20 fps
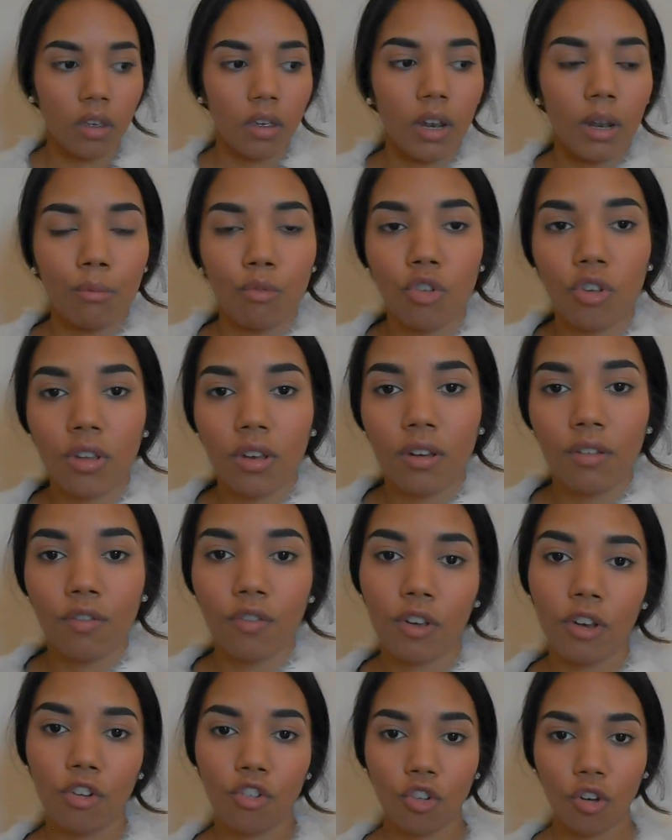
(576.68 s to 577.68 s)
And I'm just going to
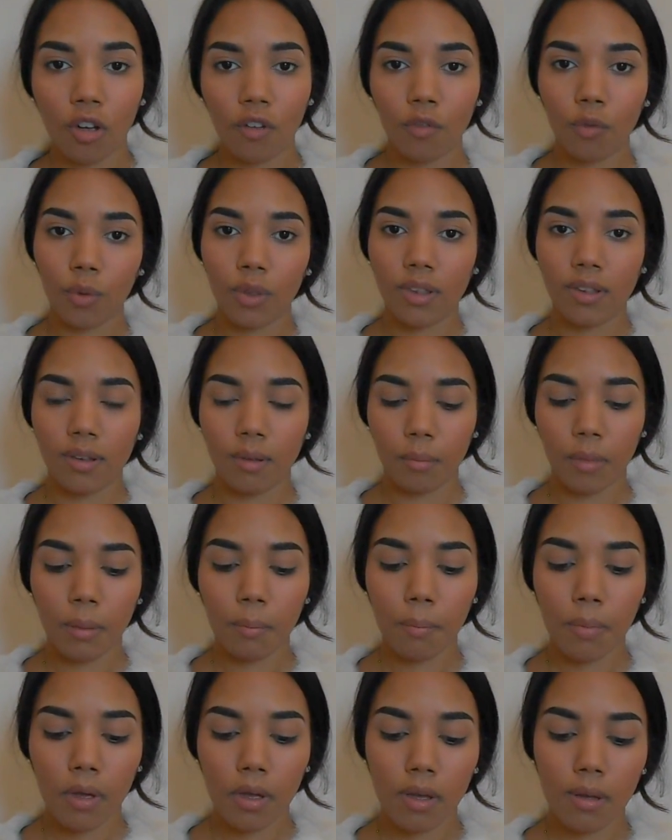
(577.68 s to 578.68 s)
finish off with some
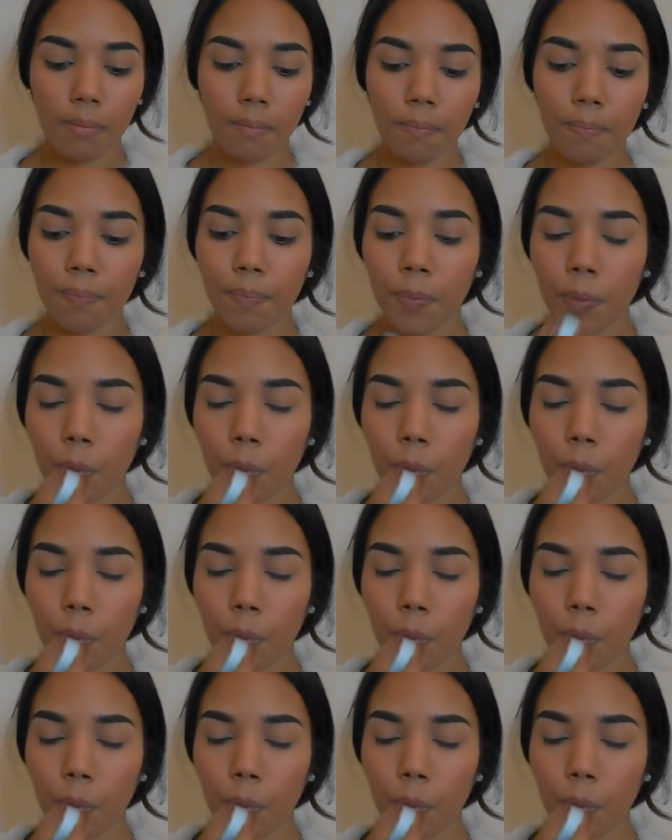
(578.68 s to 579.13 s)
lip balm.